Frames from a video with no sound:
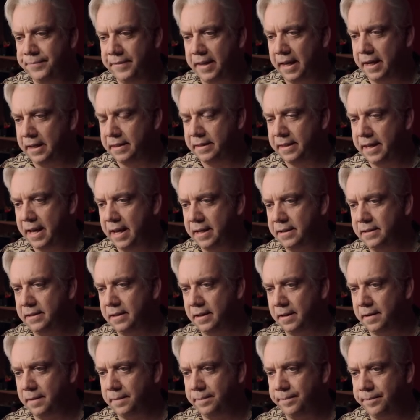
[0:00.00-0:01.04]
And
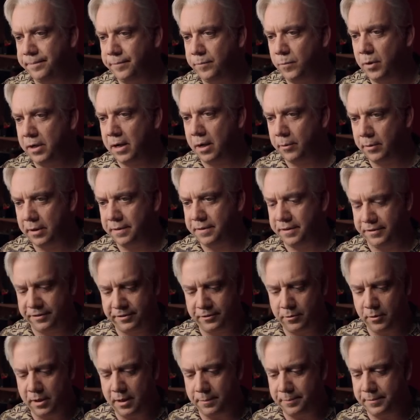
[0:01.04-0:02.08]
then when I read the
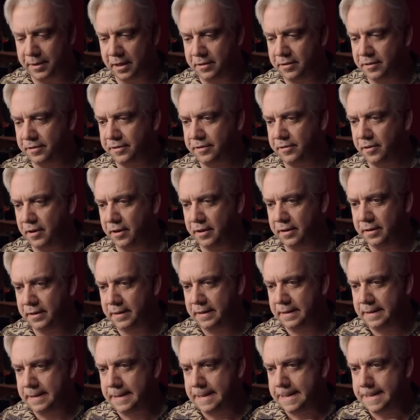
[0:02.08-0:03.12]
script, I just thought,
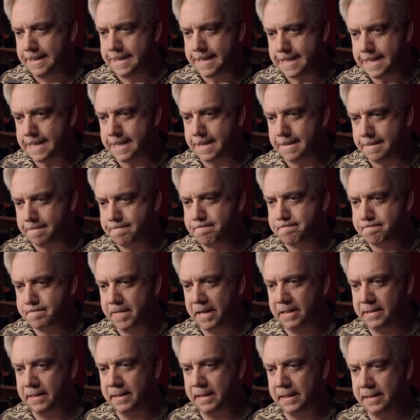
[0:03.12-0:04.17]
you know.
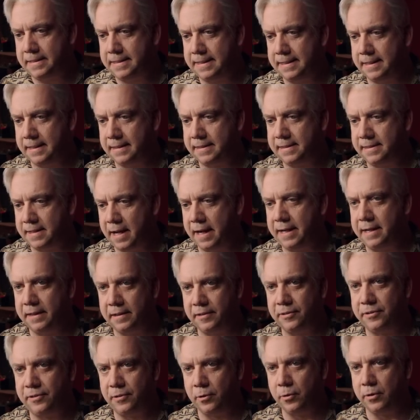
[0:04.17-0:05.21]
It's an
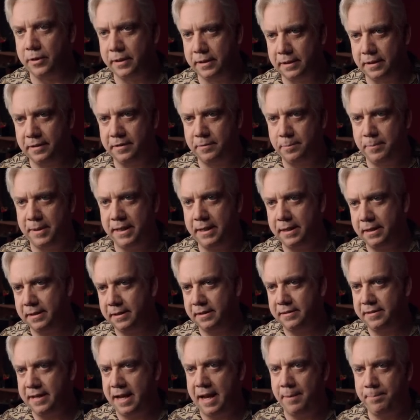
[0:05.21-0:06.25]
exciting story, and it's big, and
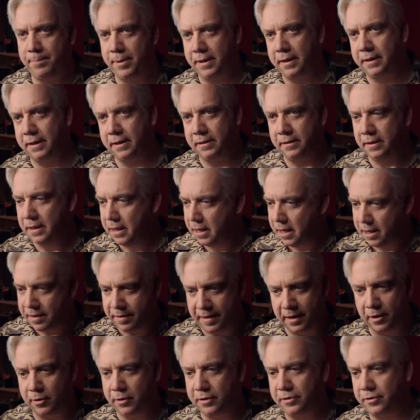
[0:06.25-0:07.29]
it's epic, and
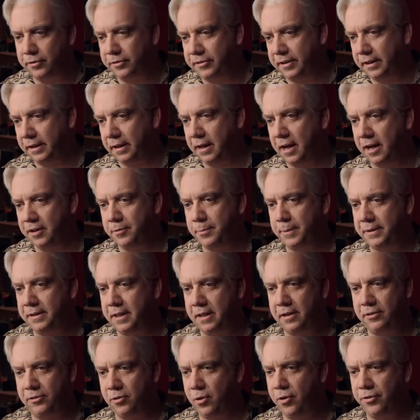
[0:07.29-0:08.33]
they're interesting guys, but
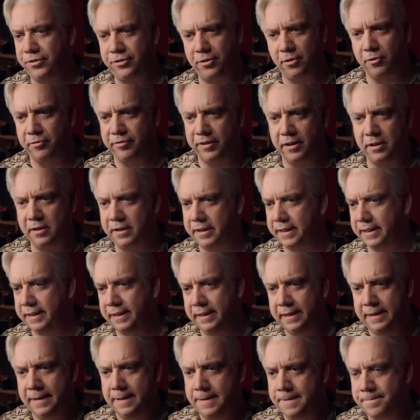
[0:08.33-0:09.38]
then it's also very
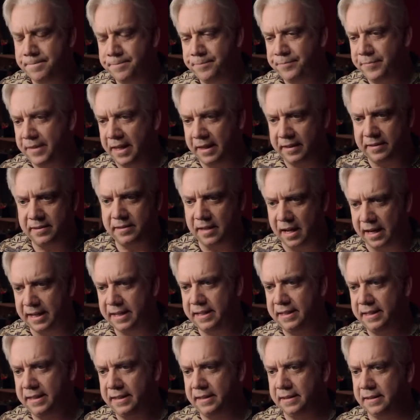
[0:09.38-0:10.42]

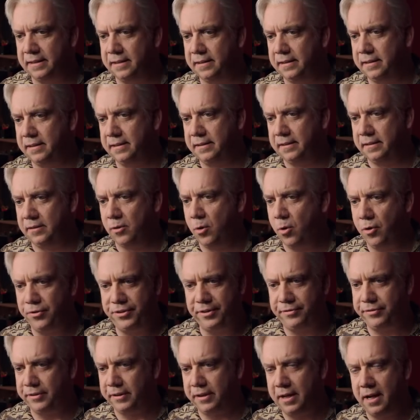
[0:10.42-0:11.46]
exciting and in all
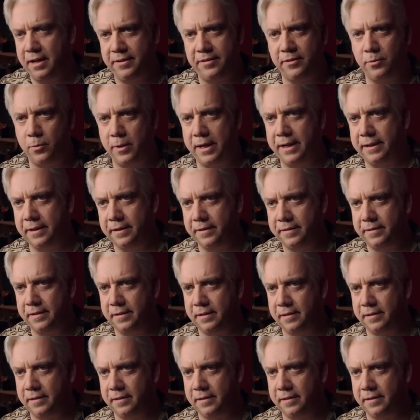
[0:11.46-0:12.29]
different kinds of ways.